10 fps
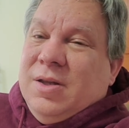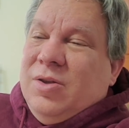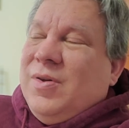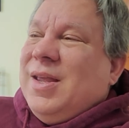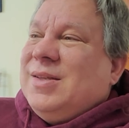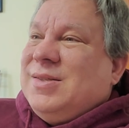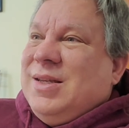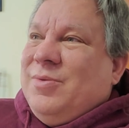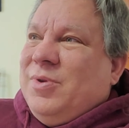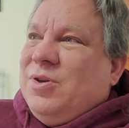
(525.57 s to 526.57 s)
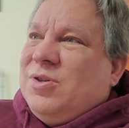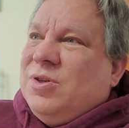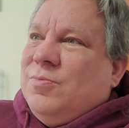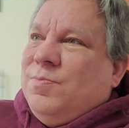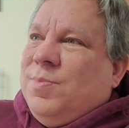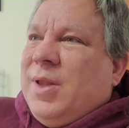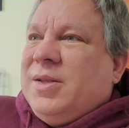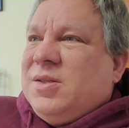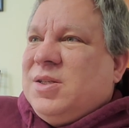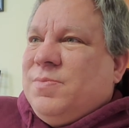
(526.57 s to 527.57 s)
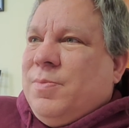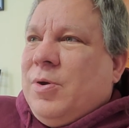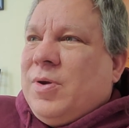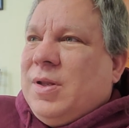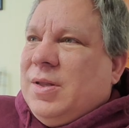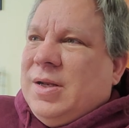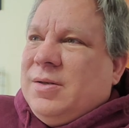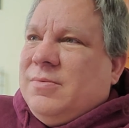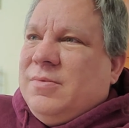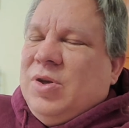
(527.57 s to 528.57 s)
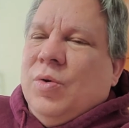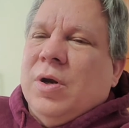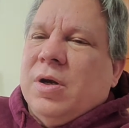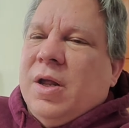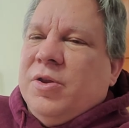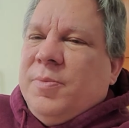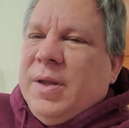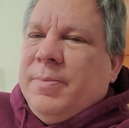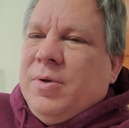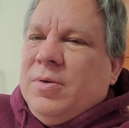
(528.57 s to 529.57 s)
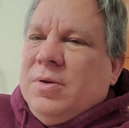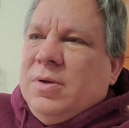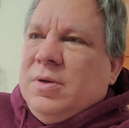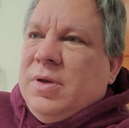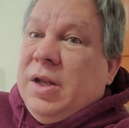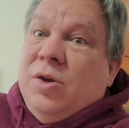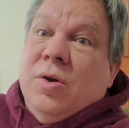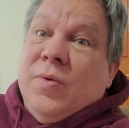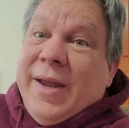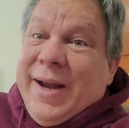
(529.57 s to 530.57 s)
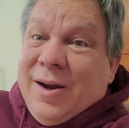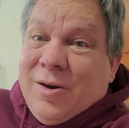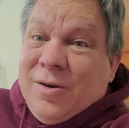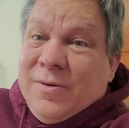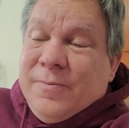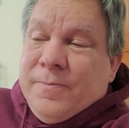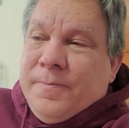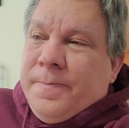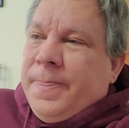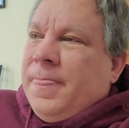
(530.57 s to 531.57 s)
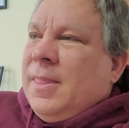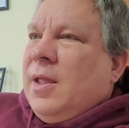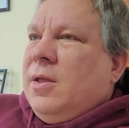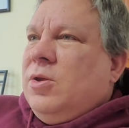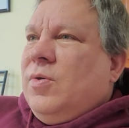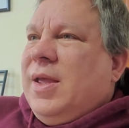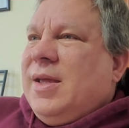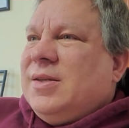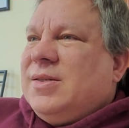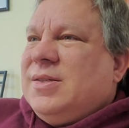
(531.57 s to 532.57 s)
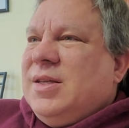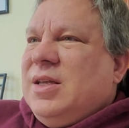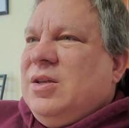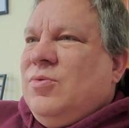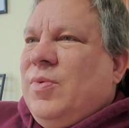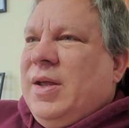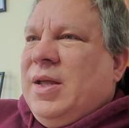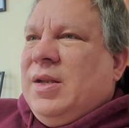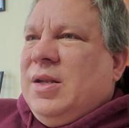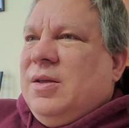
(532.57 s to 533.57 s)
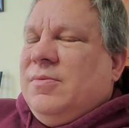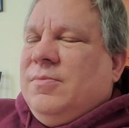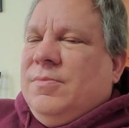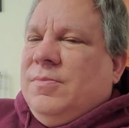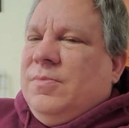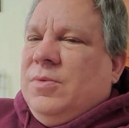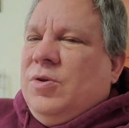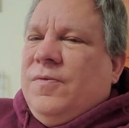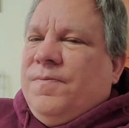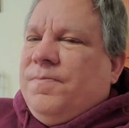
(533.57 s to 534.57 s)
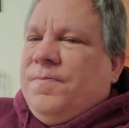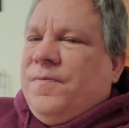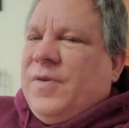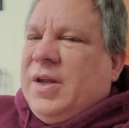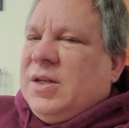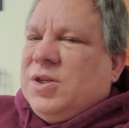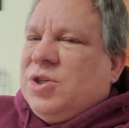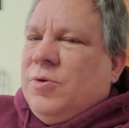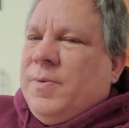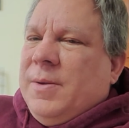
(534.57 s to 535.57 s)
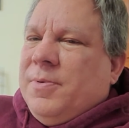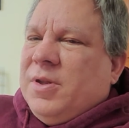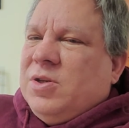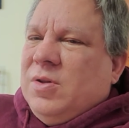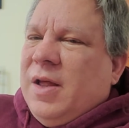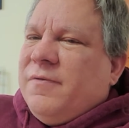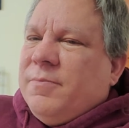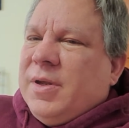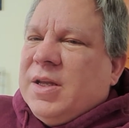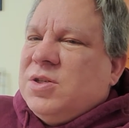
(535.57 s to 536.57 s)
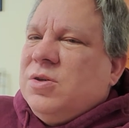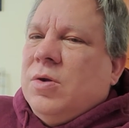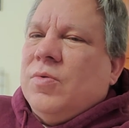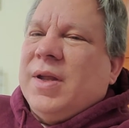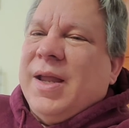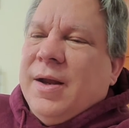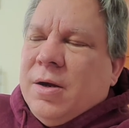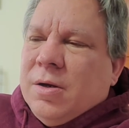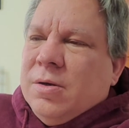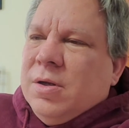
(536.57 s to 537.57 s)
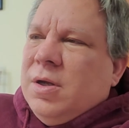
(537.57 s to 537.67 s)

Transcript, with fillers: You can't see when you're so blunt spoken that you hurt other people and you don't care. You can't see when you forget to show people that you love them because you don't care.